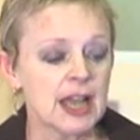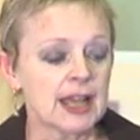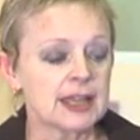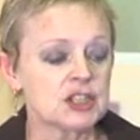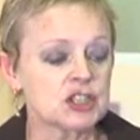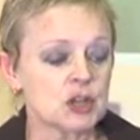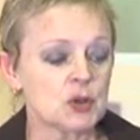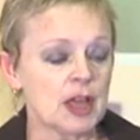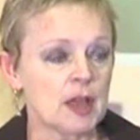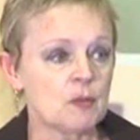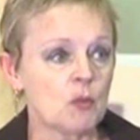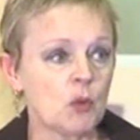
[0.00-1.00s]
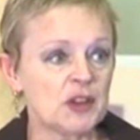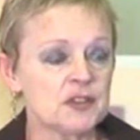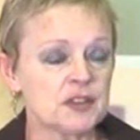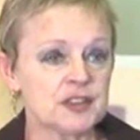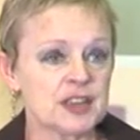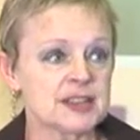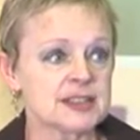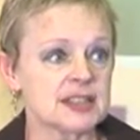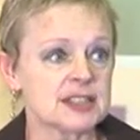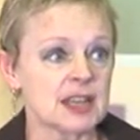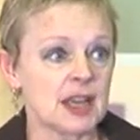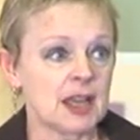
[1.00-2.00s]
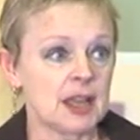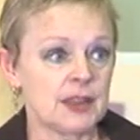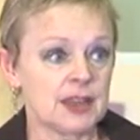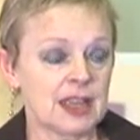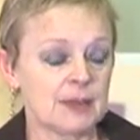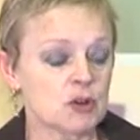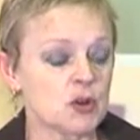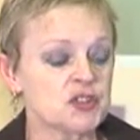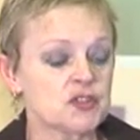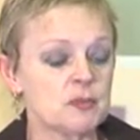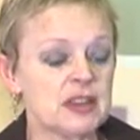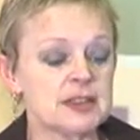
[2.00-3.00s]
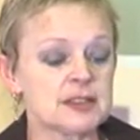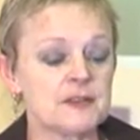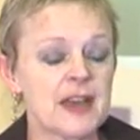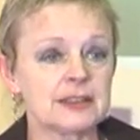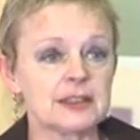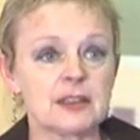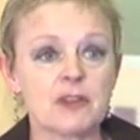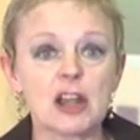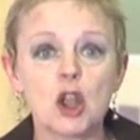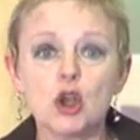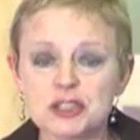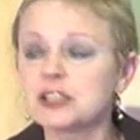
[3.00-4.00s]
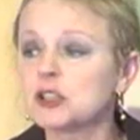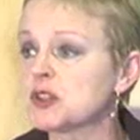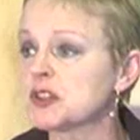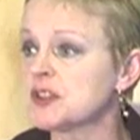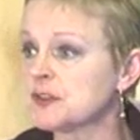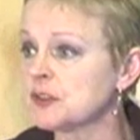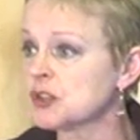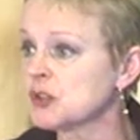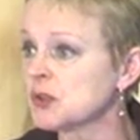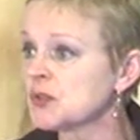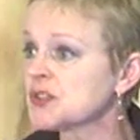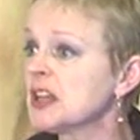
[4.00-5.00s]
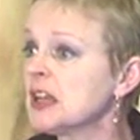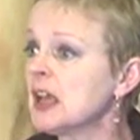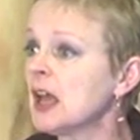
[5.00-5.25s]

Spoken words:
And one of the things that came across for me is the fact that there are lots and lots of different tools